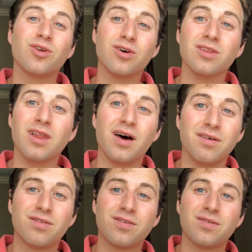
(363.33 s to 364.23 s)
the good
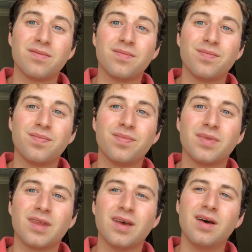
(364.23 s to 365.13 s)
life.
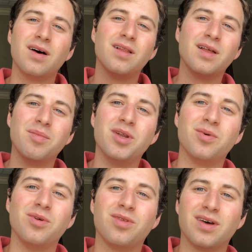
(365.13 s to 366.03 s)
Let me know
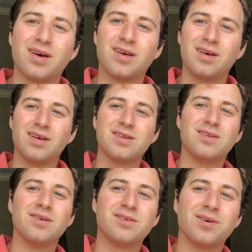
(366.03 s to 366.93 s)
what you think.
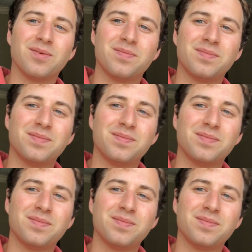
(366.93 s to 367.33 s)
See you soon.